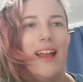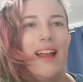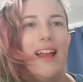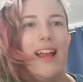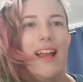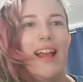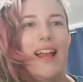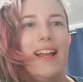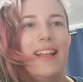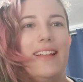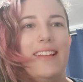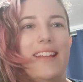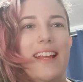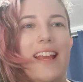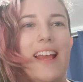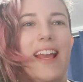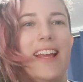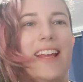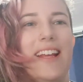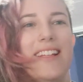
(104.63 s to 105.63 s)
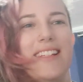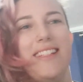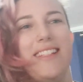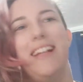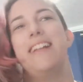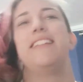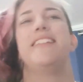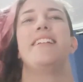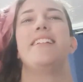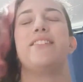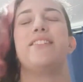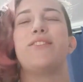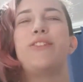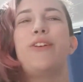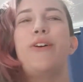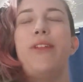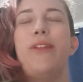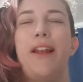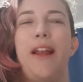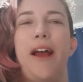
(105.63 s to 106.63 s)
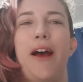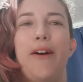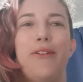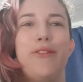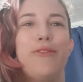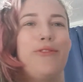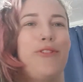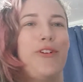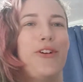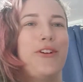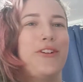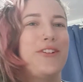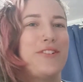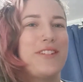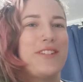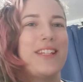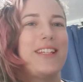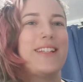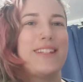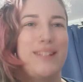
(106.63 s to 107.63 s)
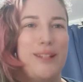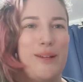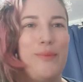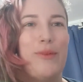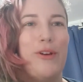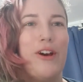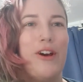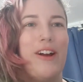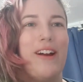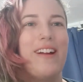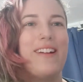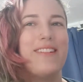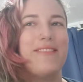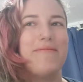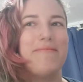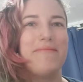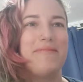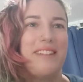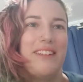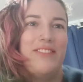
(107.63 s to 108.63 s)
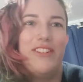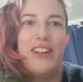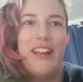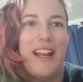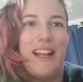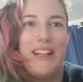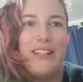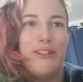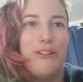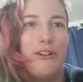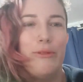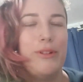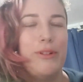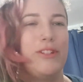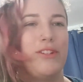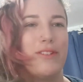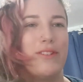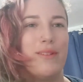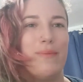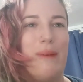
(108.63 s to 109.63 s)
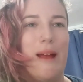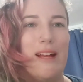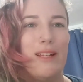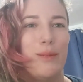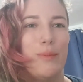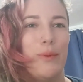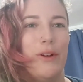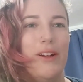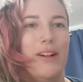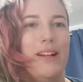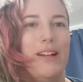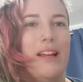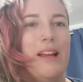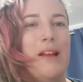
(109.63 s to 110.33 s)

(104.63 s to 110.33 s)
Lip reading: And so I said, so then how do foreigners get a SIM card if you can't do it with just a passport?